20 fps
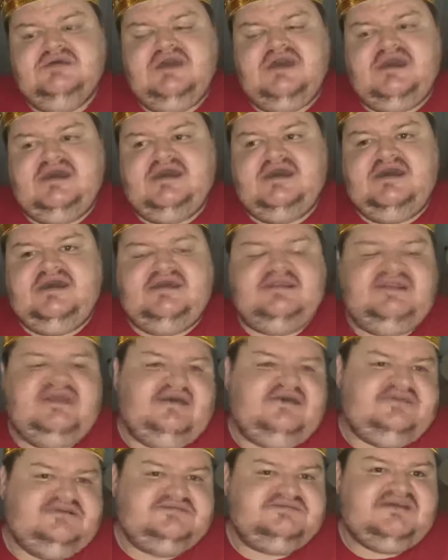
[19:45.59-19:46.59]
And
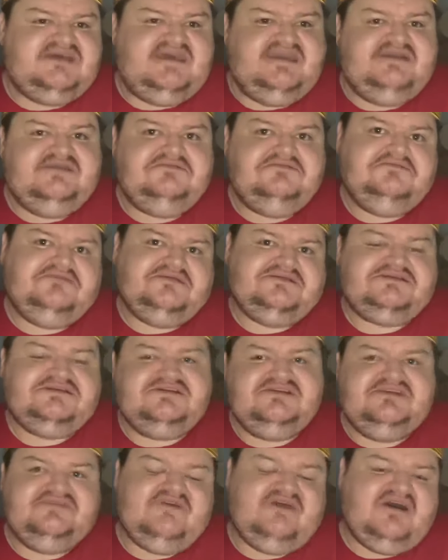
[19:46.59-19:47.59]
now they're saying, oh, it's
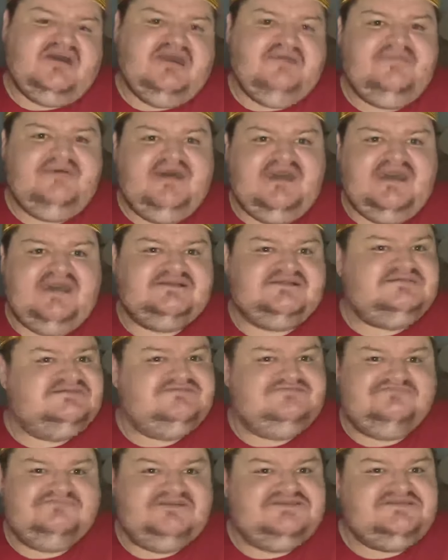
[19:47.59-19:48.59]
on your iPad.
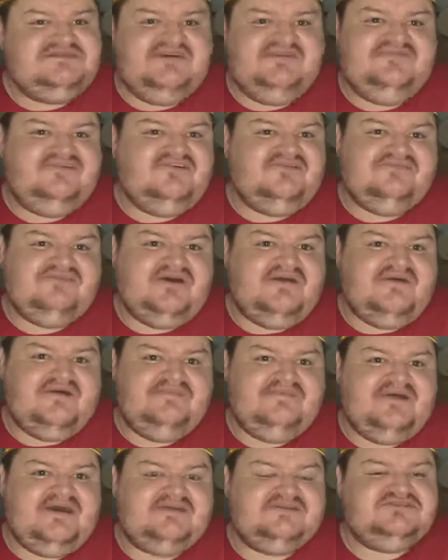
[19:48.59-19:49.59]
There's nothing on my
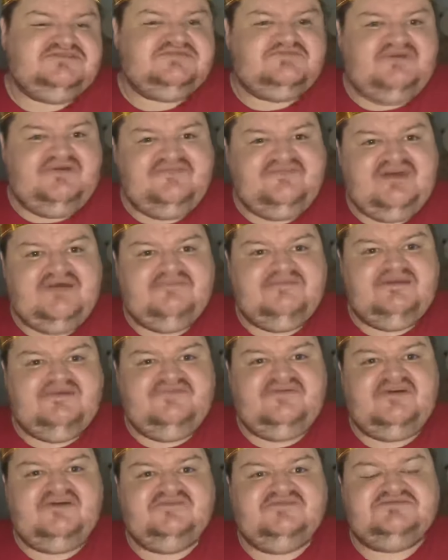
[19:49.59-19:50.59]
iPad, just my family
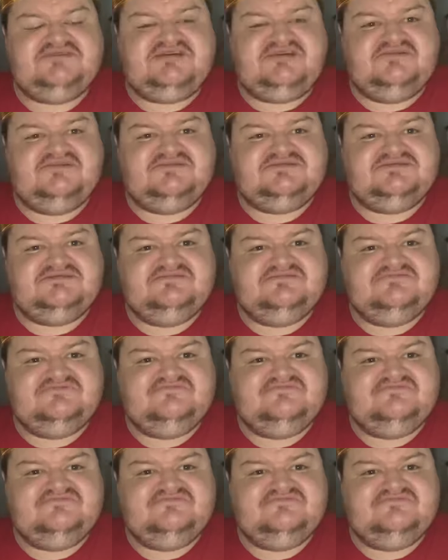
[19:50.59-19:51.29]
photos.